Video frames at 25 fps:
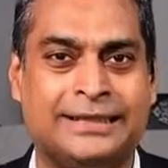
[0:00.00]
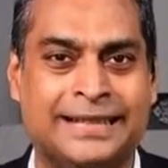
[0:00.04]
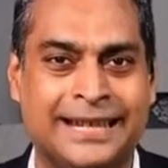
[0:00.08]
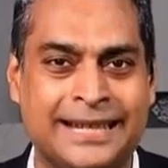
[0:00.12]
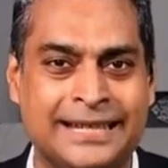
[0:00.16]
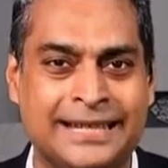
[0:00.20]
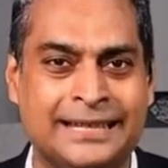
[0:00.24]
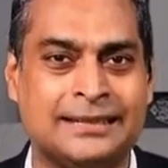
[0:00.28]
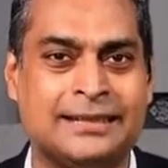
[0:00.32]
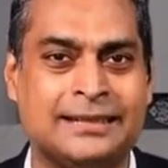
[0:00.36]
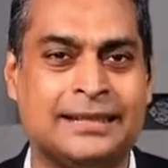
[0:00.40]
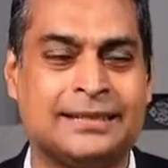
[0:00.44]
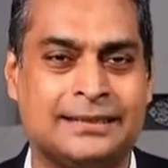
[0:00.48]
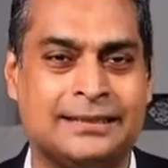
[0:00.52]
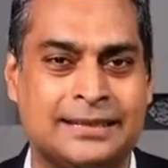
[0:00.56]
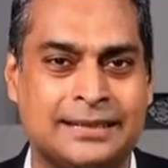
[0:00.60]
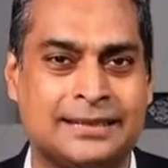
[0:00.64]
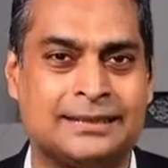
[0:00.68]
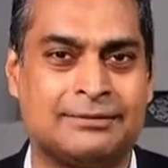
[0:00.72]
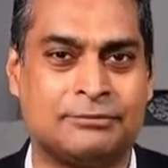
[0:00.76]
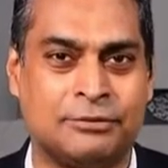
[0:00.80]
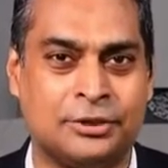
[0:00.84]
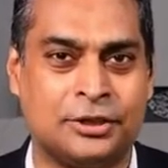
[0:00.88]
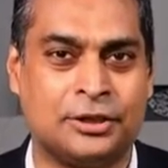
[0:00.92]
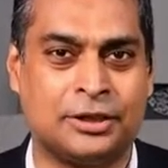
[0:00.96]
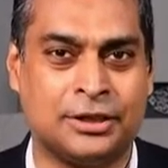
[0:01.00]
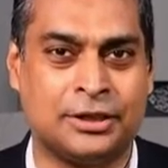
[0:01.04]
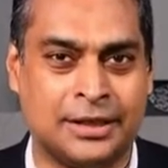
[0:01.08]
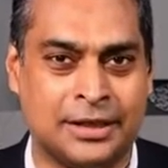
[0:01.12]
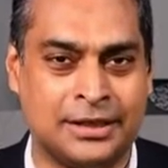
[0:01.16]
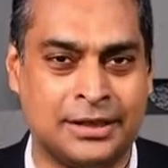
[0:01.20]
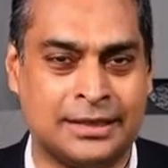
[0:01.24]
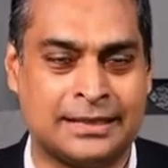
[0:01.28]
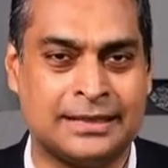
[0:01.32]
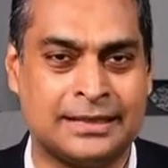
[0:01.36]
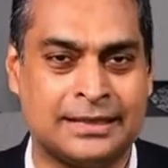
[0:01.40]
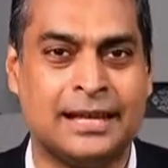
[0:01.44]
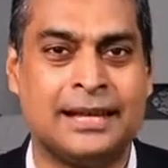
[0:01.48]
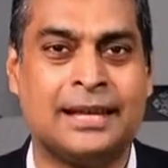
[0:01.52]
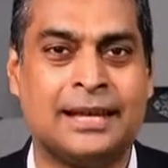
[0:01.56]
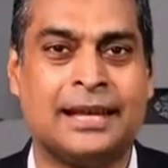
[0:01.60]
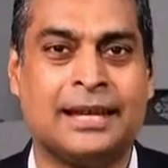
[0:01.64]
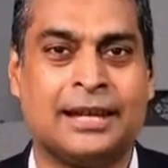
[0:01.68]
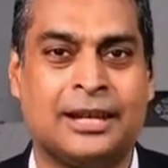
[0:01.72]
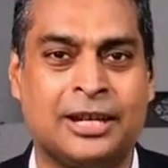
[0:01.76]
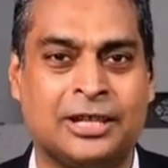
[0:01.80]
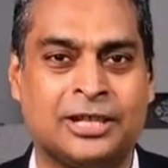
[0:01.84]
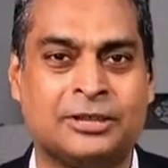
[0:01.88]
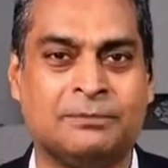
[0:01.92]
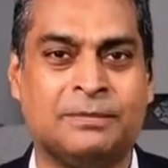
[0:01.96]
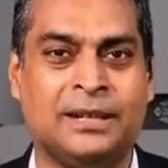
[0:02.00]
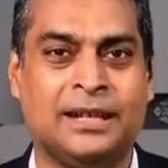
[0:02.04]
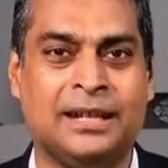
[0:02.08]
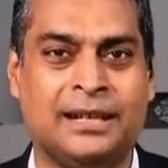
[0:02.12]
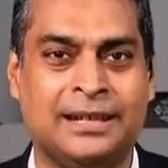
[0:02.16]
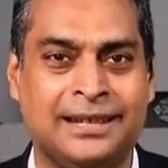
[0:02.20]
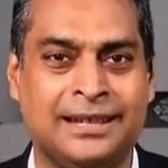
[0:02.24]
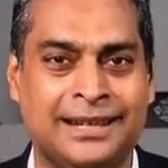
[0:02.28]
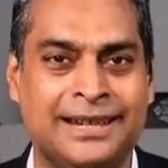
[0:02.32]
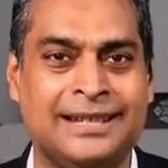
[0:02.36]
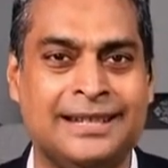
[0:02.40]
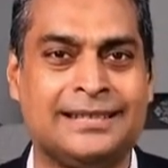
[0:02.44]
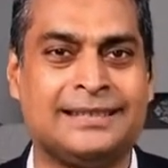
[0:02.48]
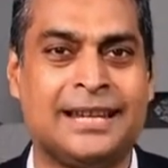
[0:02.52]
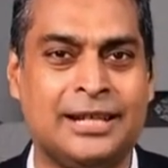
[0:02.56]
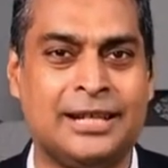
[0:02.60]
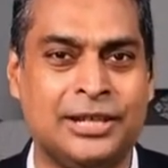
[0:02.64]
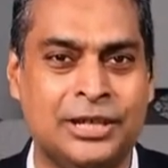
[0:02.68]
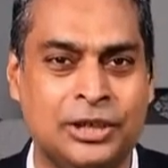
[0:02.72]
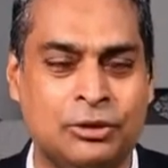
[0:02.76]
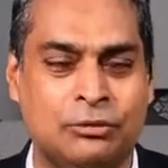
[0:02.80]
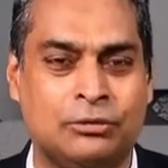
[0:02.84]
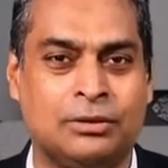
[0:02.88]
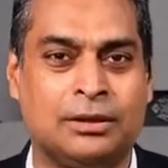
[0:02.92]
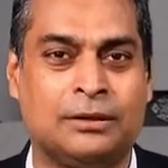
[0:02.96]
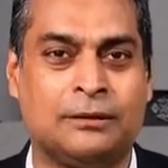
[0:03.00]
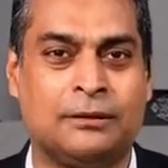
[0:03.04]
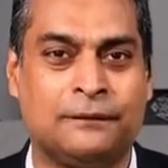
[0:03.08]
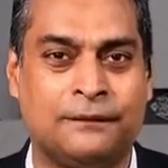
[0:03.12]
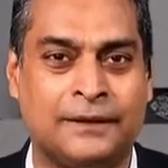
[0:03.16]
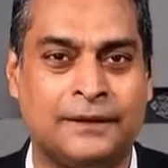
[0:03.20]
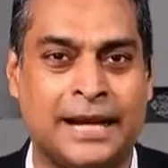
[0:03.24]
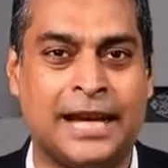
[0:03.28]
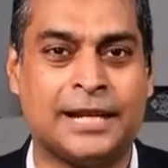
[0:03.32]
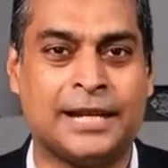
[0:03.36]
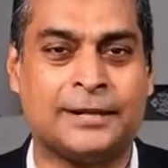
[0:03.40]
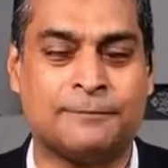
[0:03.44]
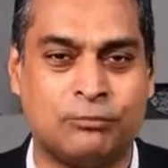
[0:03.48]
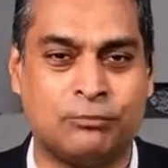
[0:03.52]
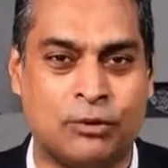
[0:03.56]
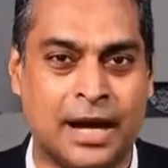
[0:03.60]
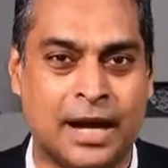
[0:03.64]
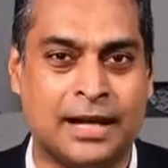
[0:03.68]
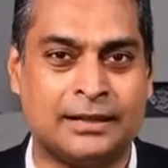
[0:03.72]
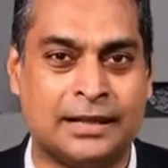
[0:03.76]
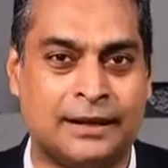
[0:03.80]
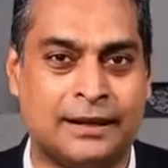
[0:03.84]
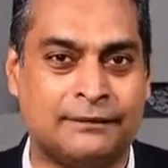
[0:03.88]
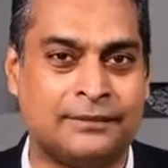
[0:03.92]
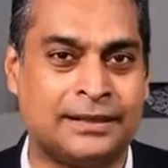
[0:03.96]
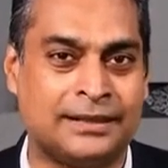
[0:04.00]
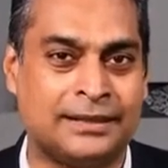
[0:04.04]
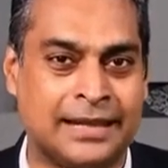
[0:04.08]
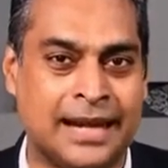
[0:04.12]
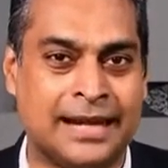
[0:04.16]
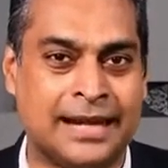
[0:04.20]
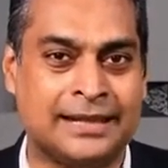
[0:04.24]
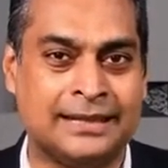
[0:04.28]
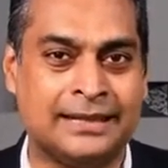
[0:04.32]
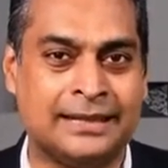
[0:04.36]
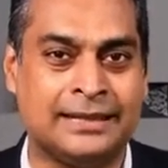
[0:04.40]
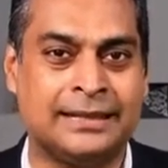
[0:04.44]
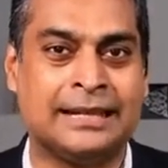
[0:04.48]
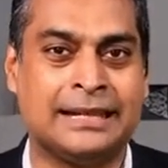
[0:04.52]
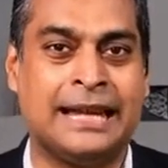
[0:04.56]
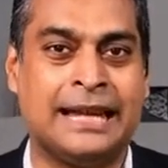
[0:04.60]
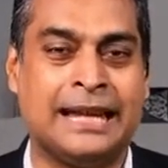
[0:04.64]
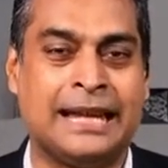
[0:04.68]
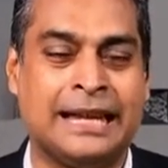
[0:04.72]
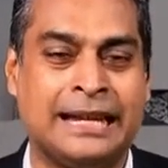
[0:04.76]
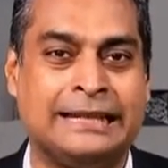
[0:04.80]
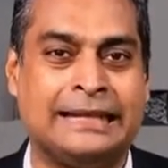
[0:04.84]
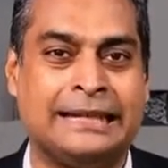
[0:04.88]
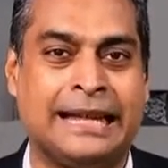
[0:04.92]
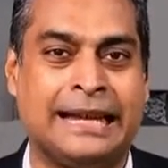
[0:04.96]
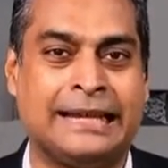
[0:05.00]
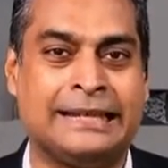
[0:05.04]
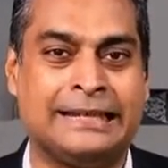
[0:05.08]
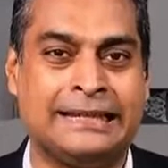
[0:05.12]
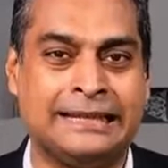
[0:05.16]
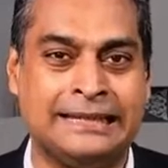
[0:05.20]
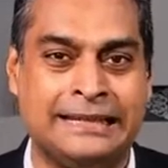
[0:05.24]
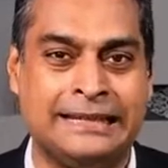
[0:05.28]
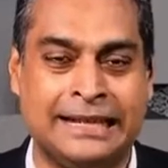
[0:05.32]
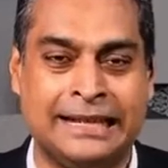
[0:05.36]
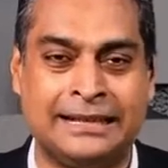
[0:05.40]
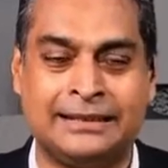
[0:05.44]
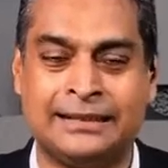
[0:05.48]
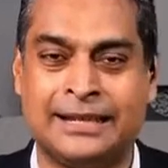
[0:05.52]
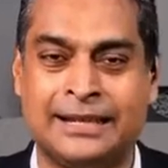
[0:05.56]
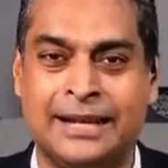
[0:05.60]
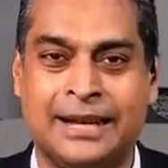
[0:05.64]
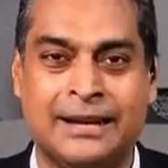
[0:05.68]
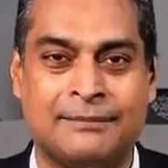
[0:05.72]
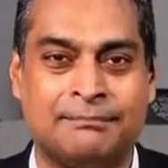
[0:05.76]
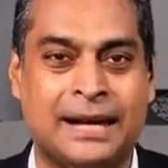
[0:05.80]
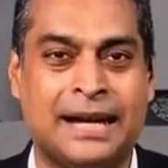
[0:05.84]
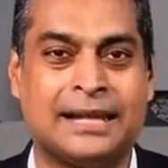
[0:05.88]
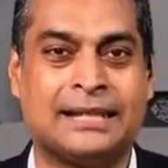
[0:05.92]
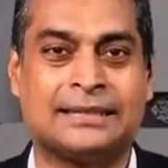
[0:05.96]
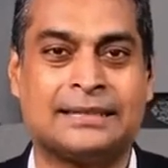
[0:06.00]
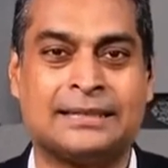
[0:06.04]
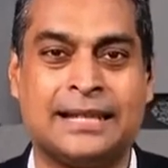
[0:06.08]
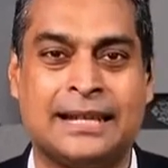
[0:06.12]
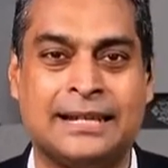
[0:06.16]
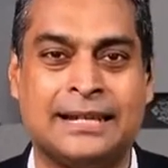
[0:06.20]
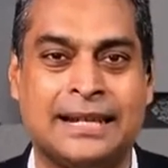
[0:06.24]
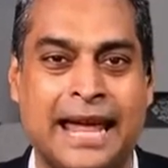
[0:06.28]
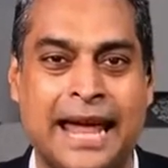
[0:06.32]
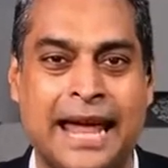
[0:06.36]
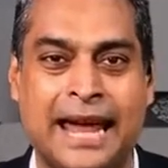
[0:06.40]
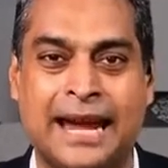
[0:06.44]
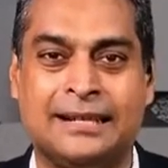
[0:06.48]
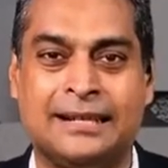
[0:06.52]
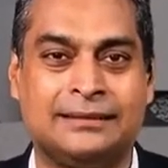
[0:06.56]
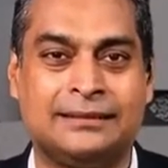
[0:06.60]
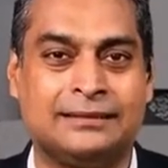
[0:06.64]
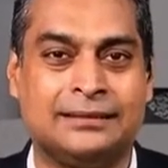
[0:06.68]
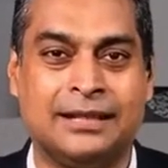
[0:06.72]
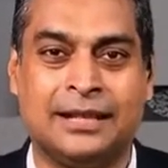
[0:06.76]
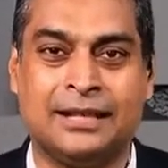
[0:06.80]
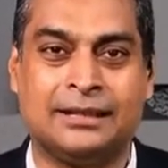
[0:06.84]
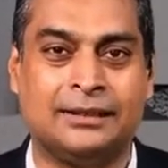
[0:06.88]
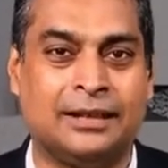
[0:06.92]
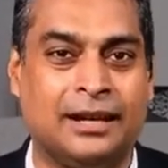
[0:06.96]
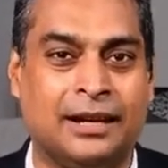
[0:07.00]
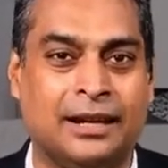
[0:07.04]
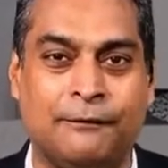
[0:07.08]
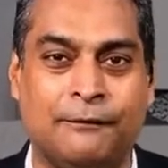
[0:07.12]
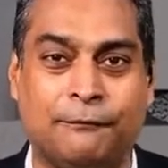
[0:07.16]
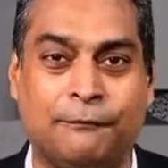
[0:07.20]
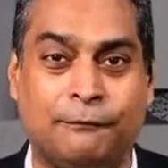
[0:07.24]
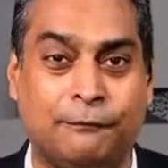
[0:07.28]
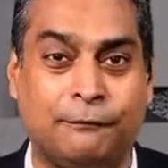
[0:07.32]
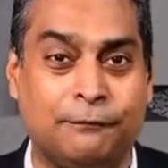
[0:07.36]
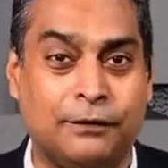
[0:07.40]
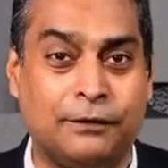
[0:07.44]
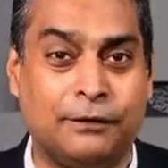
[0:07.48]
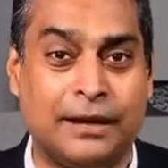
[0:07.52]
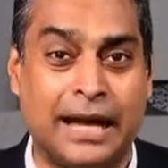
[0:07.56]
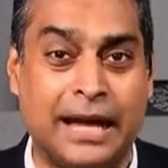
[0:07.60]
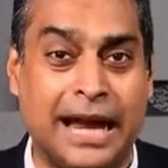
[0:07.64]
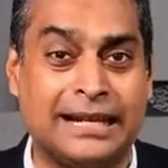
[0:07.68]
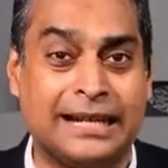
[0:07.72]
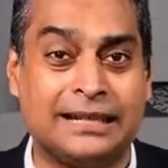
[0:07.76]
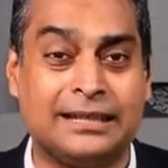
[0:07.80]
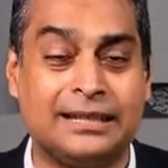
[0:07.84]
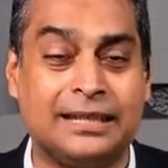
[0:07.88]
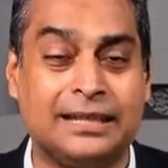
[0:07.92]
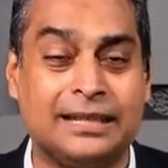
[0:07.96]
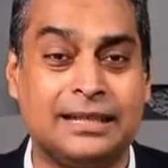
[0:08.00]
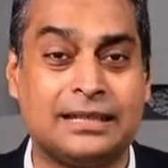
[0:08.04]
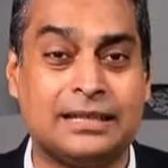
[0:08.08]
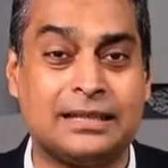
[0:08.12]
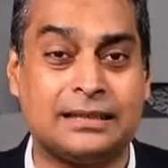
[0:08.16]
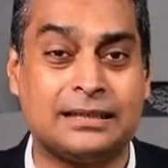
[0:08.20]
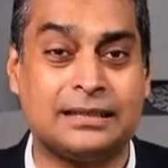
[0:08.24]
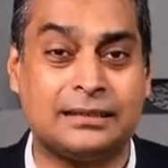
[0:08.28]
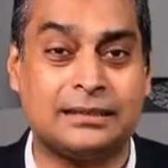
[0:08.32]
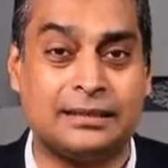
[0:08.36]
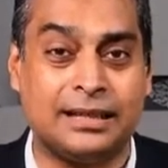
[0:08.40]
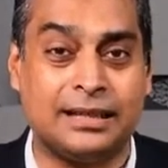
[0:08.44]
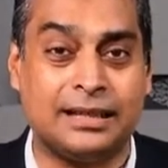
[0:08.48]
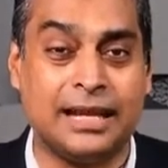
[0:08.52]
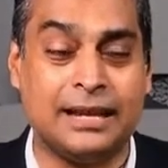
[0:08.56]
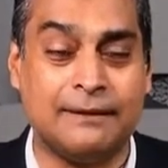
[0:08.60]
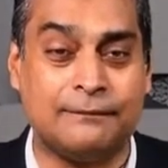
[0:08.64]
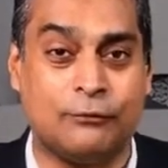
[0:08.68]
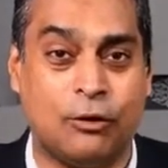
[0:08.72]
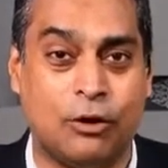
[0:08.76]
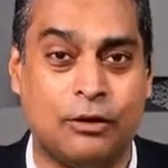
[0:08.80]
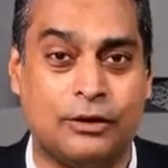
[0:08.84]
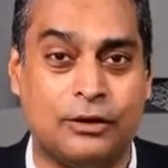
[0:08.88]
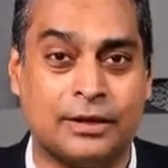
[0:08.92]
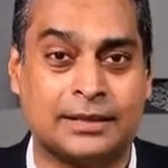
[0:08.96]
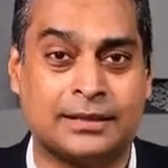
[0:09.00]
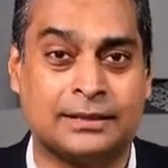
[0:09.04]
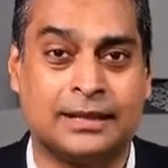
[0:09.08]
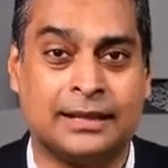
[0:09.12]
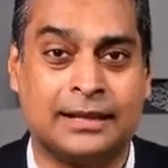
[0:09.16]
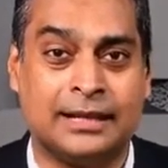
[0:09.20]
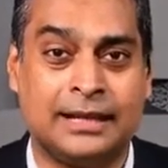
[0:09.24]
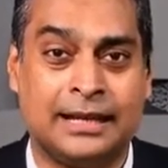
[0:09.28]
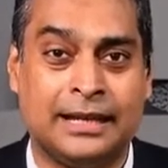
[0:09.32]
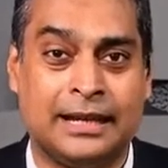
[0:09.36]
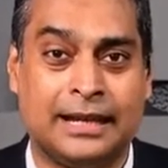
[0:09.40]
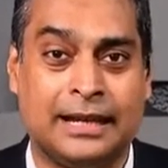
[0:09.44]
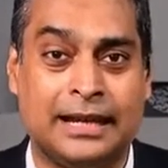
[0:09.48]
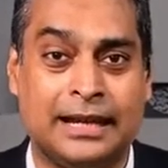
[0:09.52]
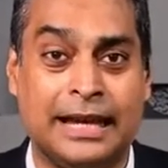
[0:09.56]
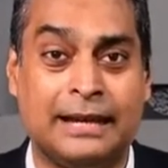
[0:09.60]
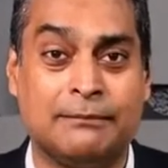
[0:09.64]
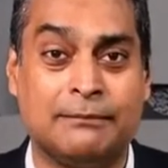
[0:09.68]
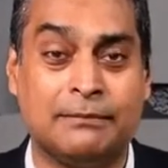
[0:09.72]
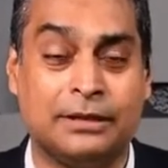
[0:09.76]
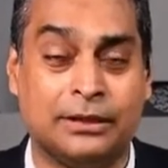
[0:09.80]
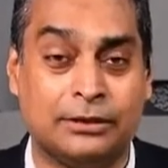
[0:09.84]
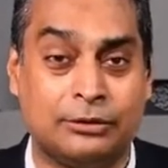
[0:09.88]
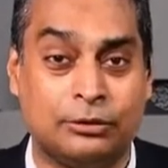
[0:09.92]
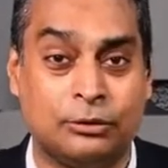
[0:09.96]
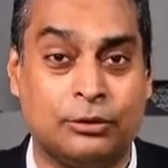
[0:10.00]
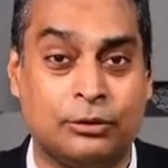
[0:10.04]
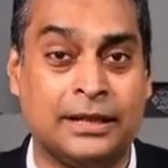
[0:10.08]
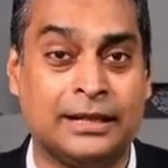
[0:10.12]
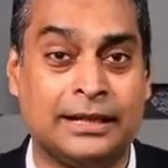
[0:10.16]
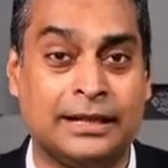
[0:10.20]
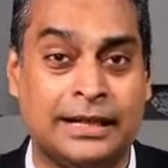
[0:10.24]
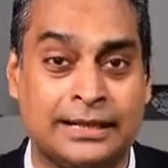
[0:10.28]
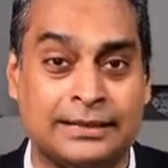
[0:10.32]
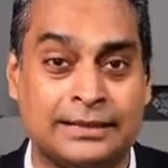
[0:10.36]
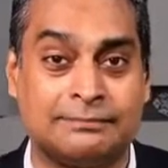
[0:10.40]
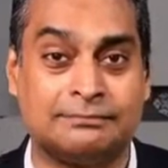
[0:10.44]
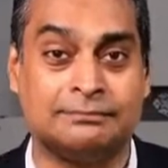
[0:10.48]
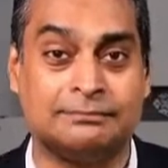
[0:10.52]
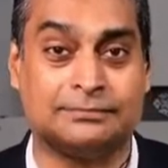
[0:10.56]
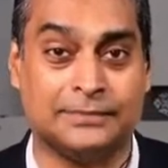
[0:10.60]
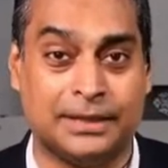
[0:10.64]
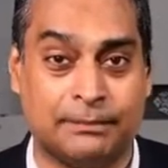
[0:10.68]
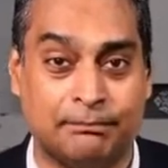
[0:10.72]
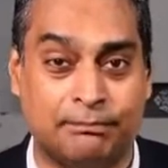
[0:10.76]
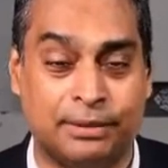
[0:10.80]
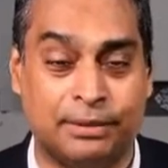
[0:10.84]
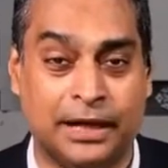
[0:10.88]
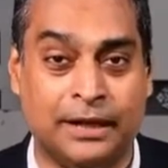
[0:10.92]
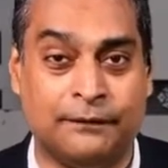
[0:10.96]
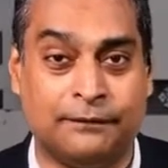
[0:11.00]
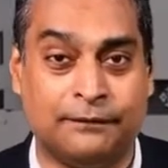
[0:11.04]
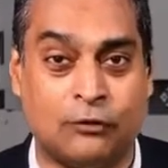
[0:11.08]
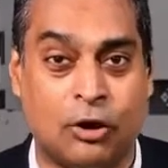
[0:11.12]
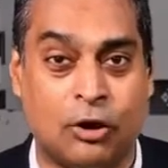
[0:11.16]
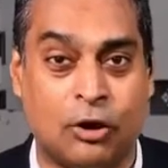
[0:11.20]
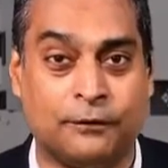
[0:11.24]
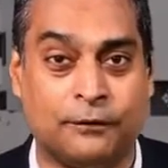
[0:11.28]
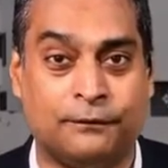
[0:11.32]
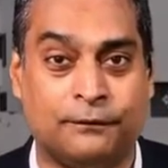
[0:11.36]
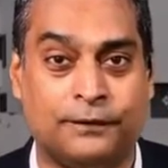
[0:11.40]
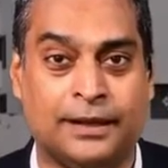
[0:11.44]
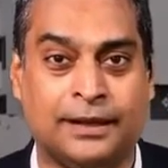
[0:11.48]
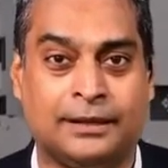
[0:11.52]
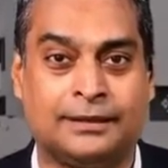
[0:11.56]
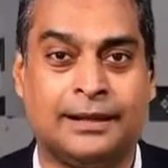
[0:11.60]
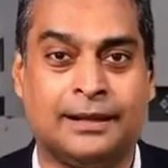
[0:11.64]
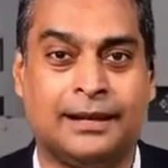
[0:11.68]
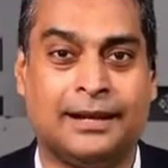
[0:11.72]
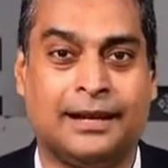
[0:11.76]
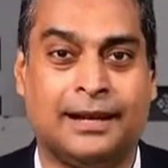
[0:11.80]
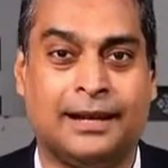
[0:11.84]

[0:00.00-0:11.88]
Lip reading: dangerous this region is. Kashmir is a nuclear flashpoint of 1998. Pakistan had at least three wars, including a brief conflict